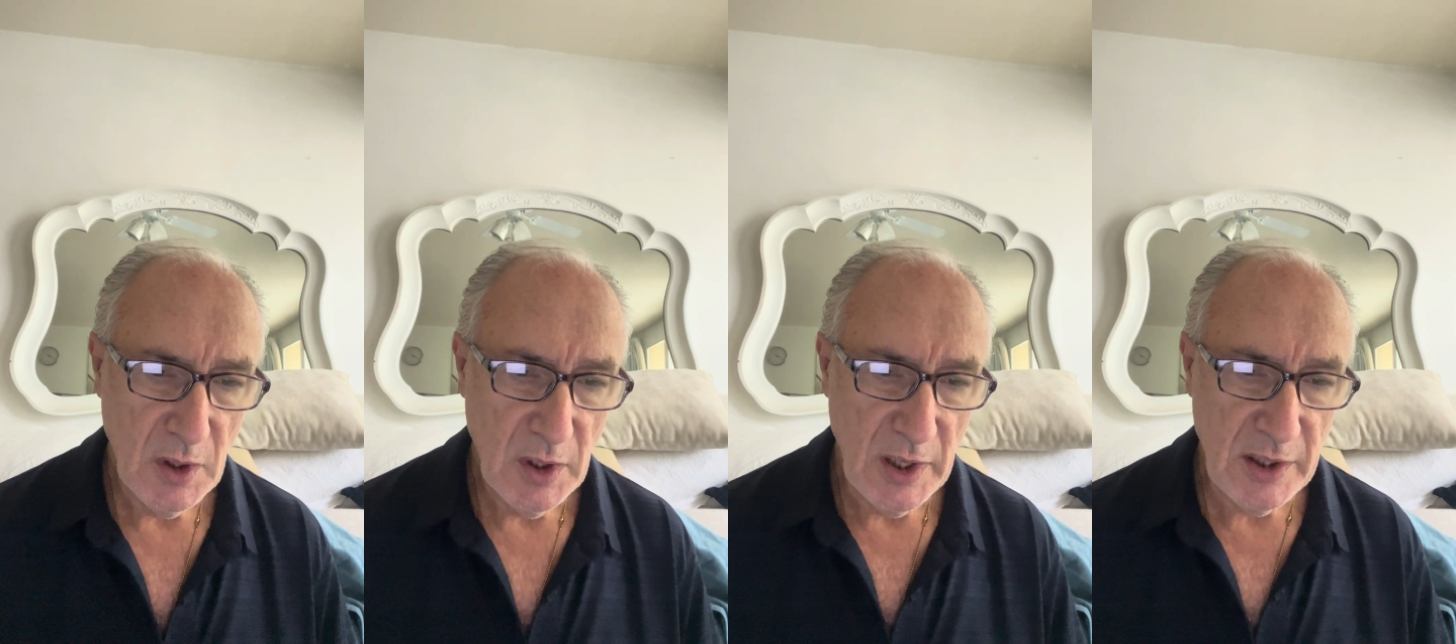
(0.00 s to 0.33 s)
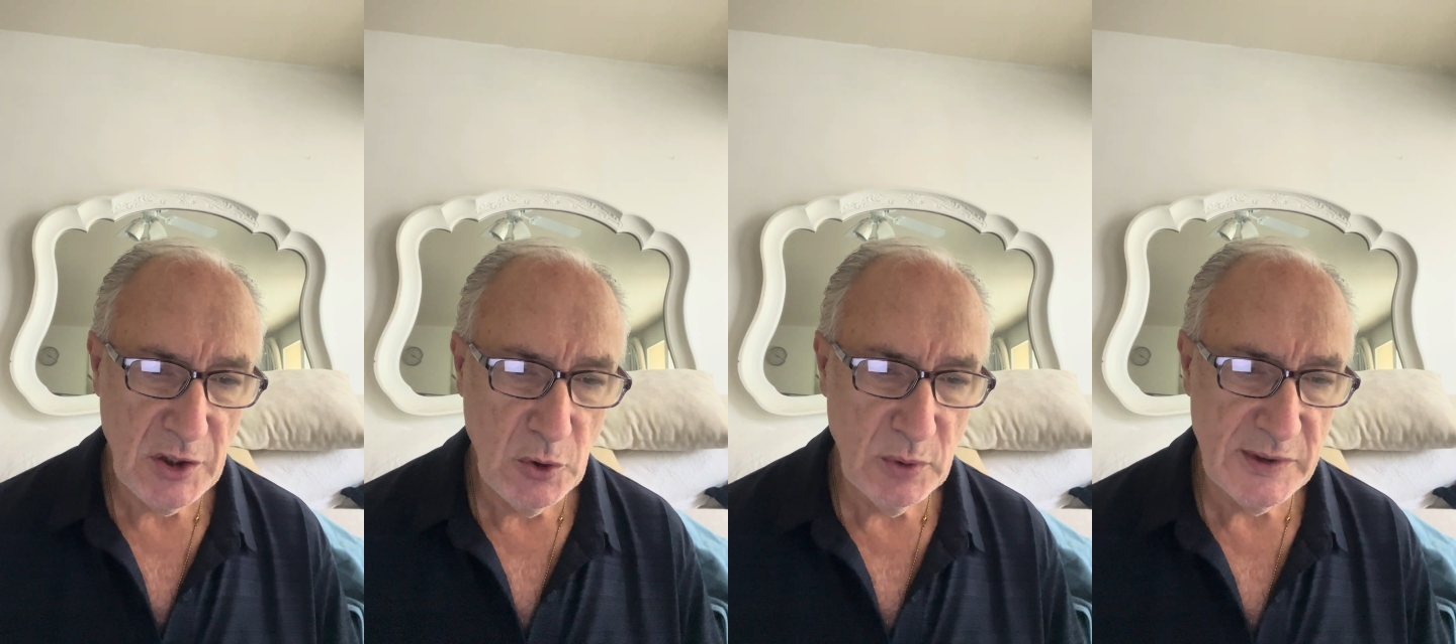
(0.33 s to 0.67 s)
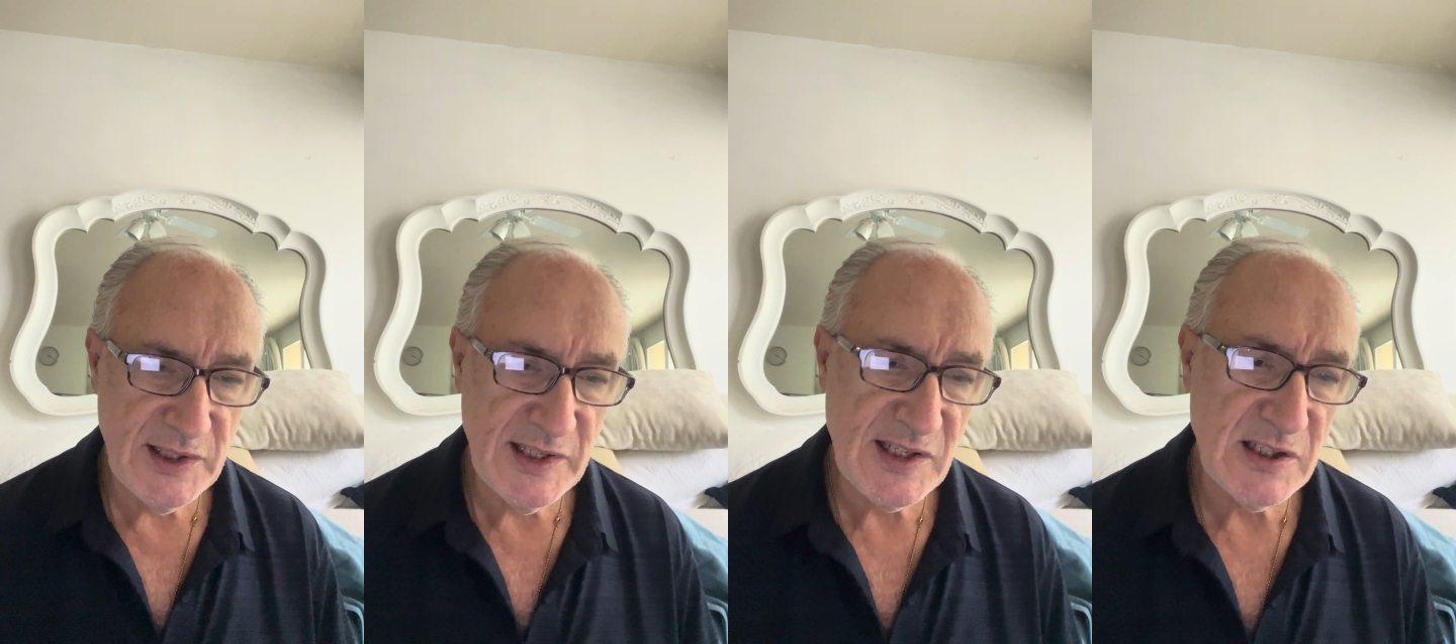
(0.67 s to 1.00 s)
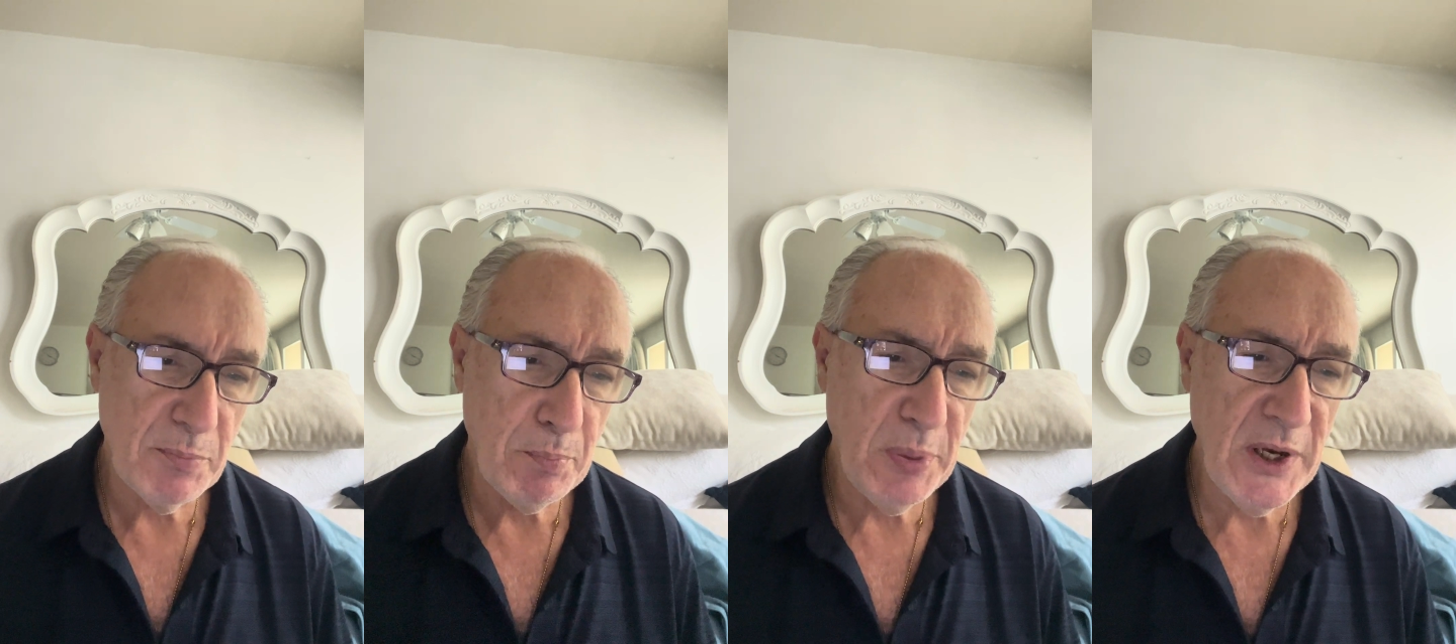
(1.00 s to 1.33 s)
and you will
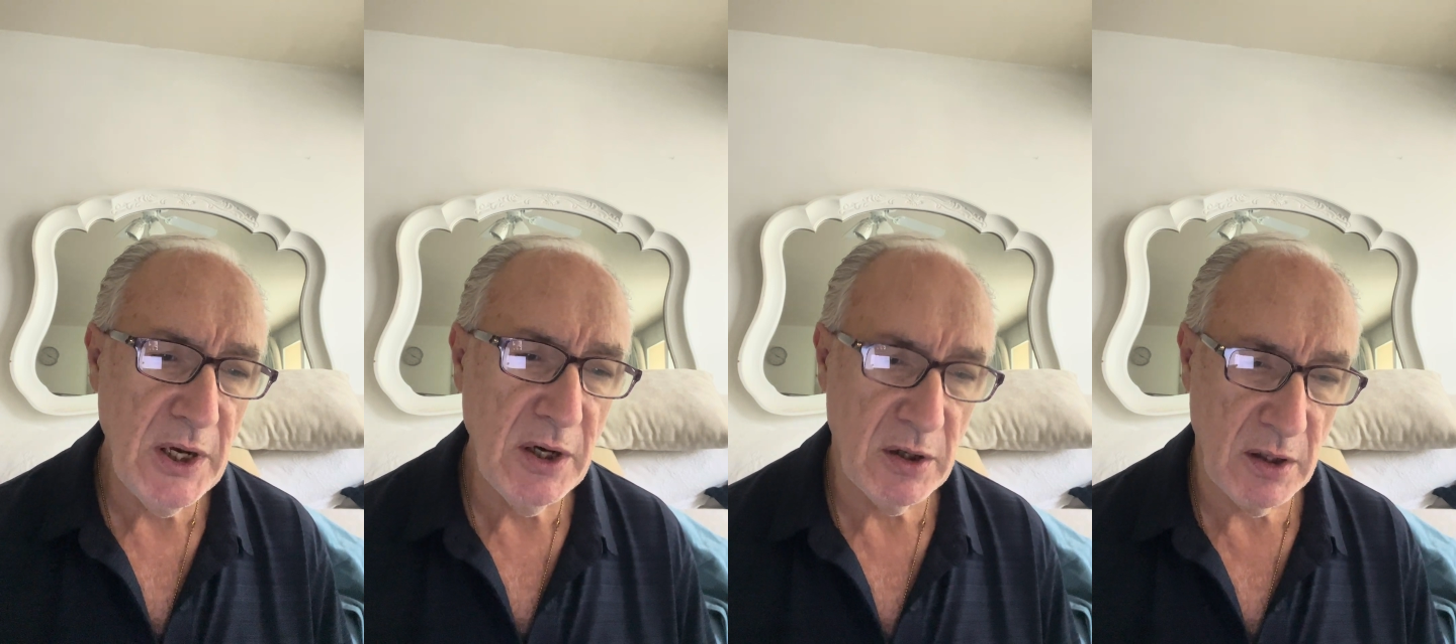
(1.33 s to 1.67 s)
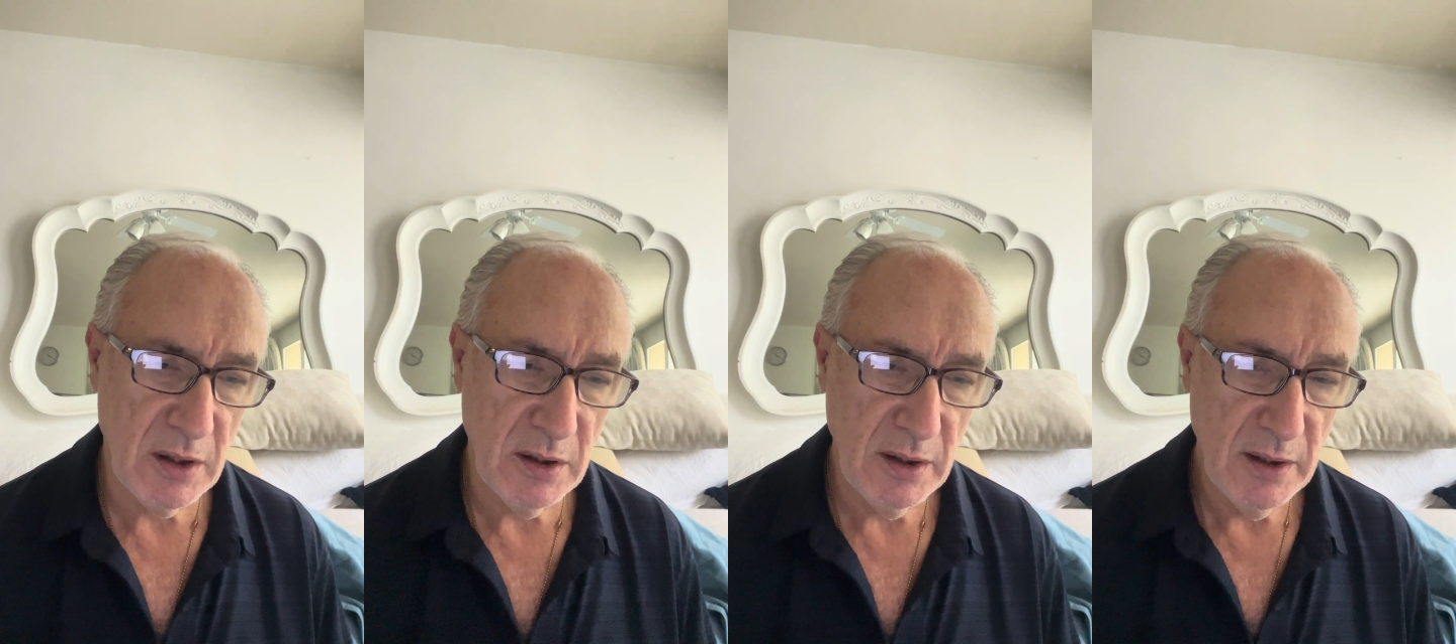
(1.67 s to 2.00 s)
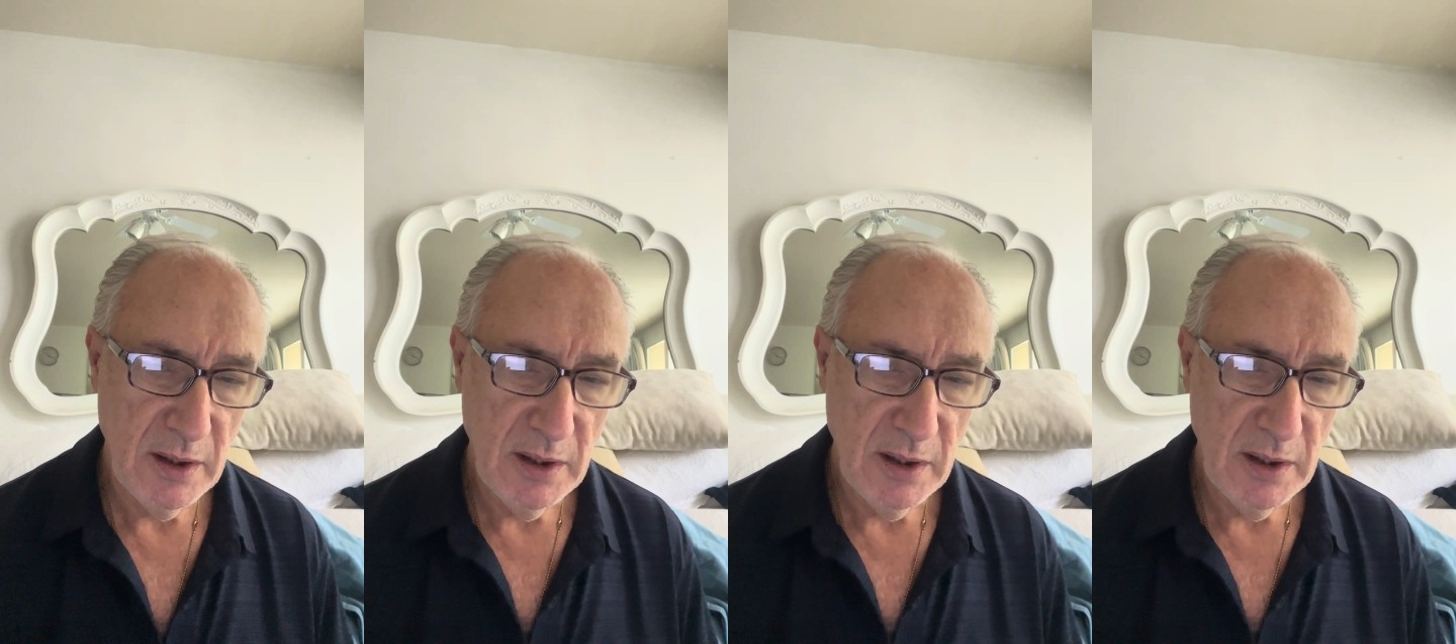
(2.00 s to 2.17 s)
disappear